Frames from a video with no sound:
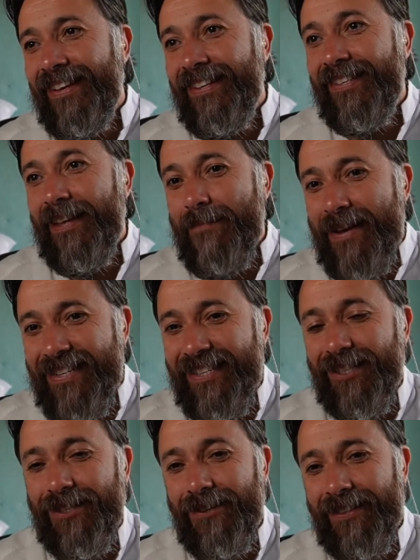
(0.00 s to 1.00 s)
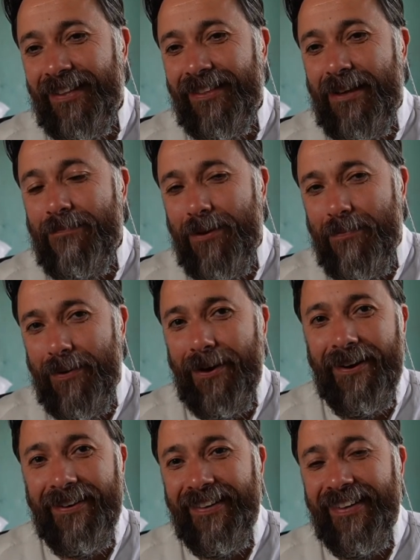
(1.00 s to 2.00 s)
is the amazing song that they
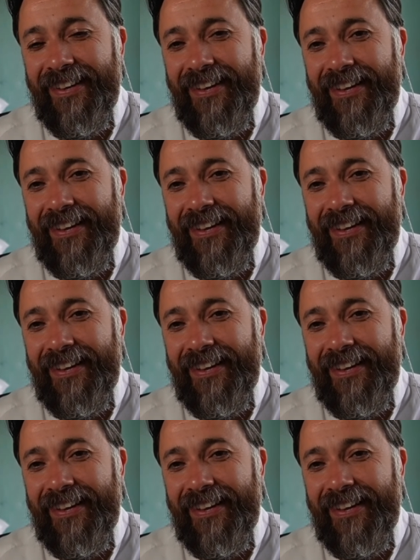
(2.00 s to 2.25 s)
prepared